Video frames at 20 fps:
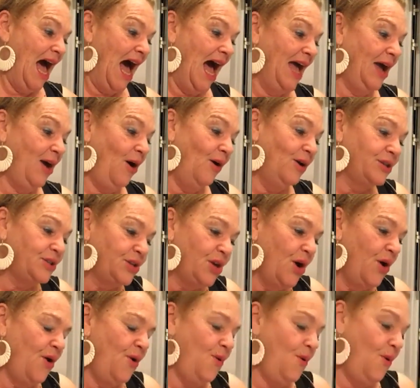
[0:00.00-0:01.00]
I
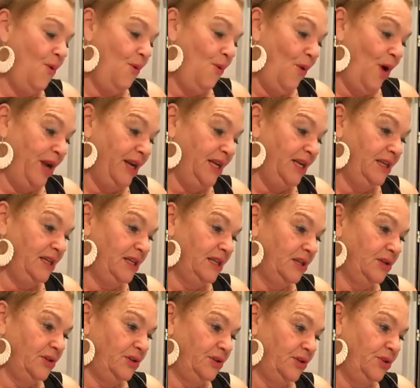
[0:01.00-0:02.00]
also wanted
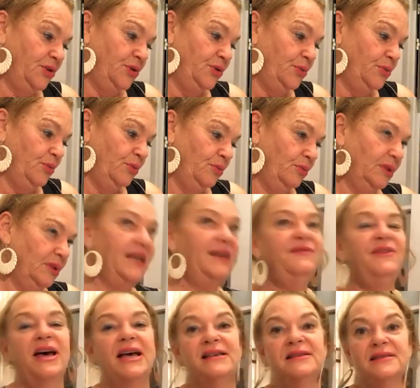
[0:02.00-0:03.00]
to
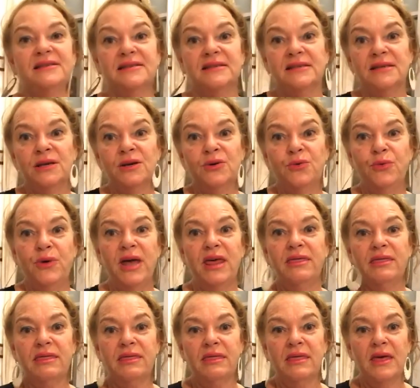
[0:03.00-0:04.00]
leave us with
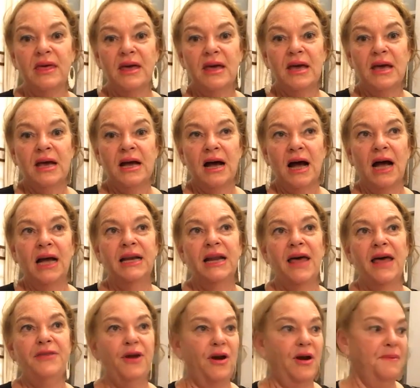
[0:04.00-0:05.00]

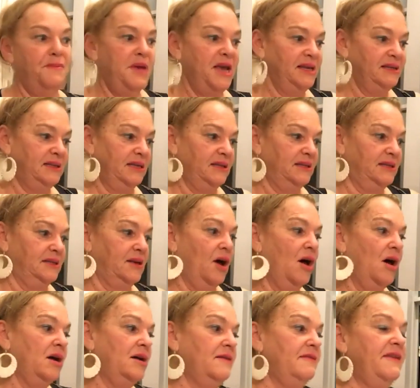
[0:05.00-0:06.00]
another amazing
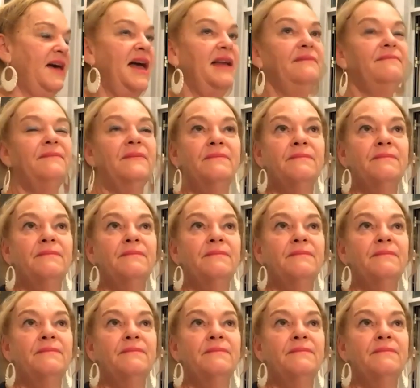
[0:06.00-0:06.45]
song that